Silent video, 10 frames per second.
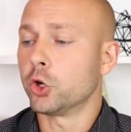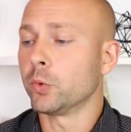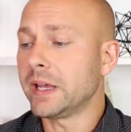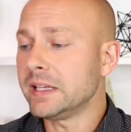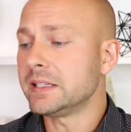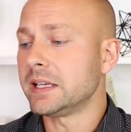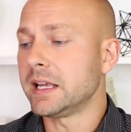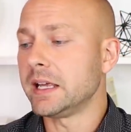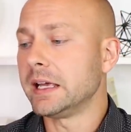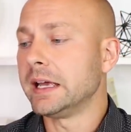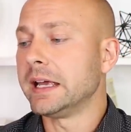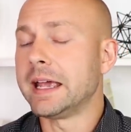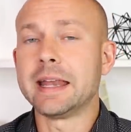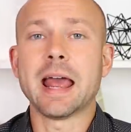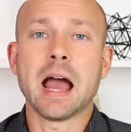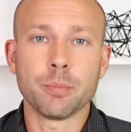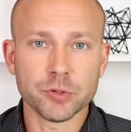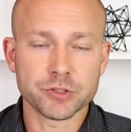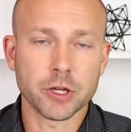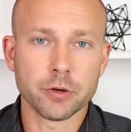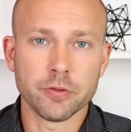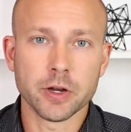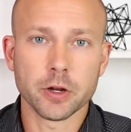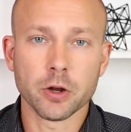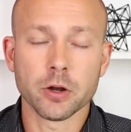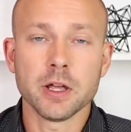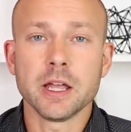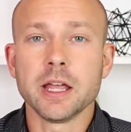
green tea, and apple cider vinegar.